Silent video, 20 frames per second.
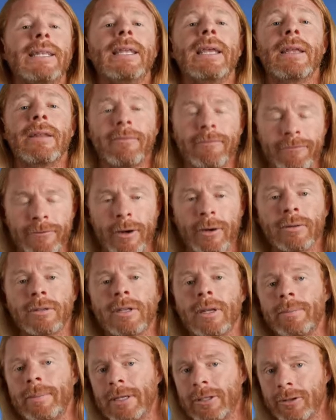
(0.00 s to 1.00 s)
did vote
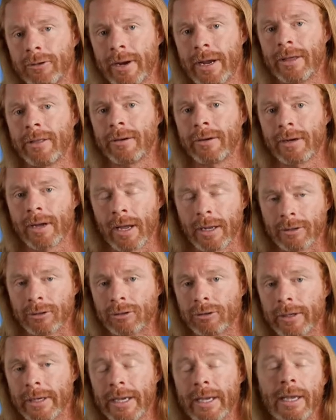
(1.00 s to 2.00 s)
to betray their
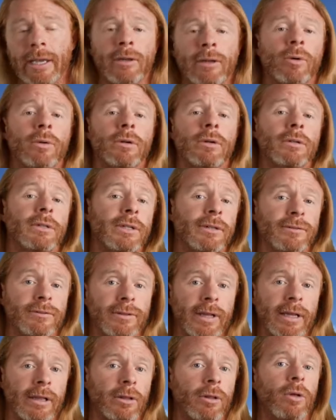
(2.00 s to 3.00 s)
country in order to
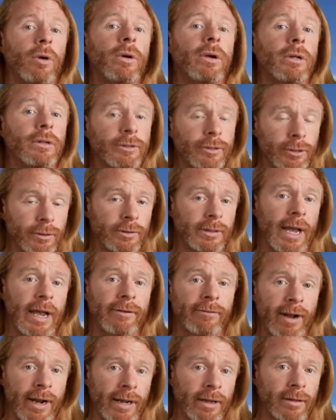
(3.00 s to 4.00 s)
stay loyal to
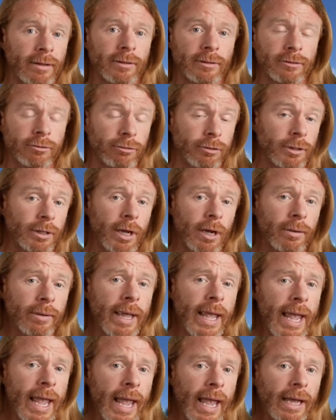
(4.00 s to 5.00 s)
tyrannical Trudeau,
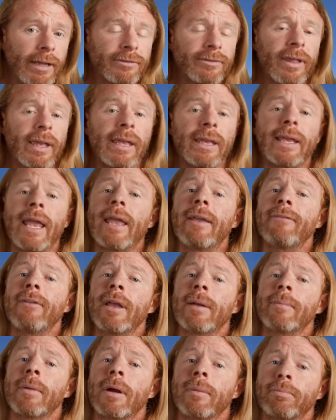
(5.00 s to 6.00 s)
as they gave
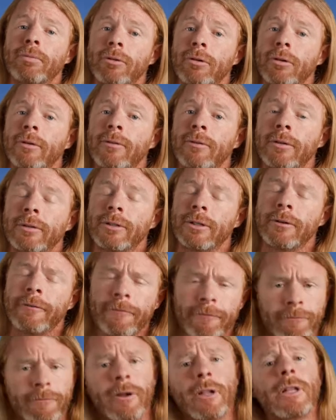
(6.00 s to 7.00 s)
him approval to
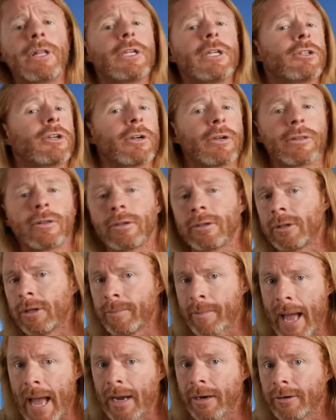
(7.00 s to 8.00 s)
fully turn their
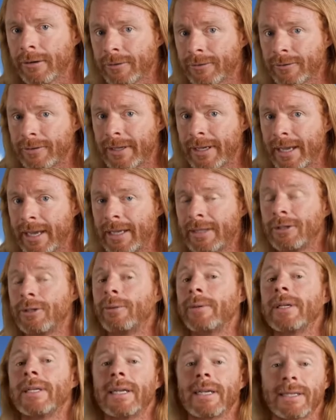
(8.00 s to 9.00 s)
democracy
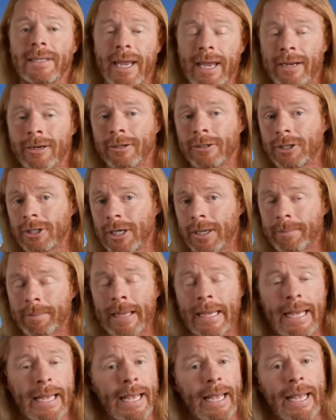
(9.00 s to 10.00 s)
into a dictatorship
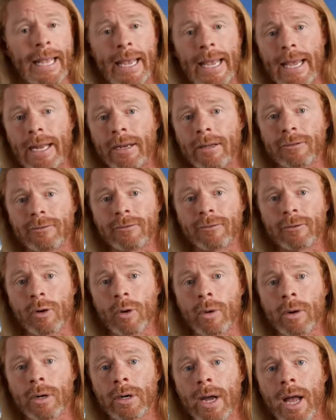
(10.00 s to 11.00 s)
in a
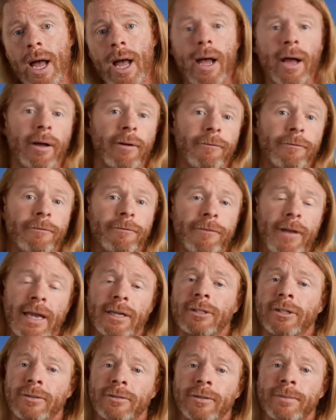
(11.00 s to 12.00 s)
score of
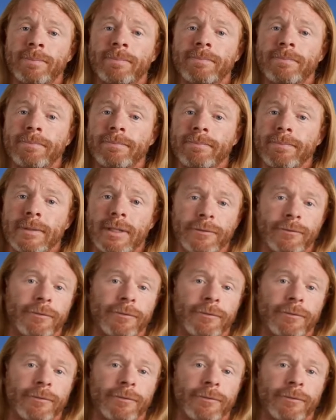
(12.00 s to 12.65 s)
fascism to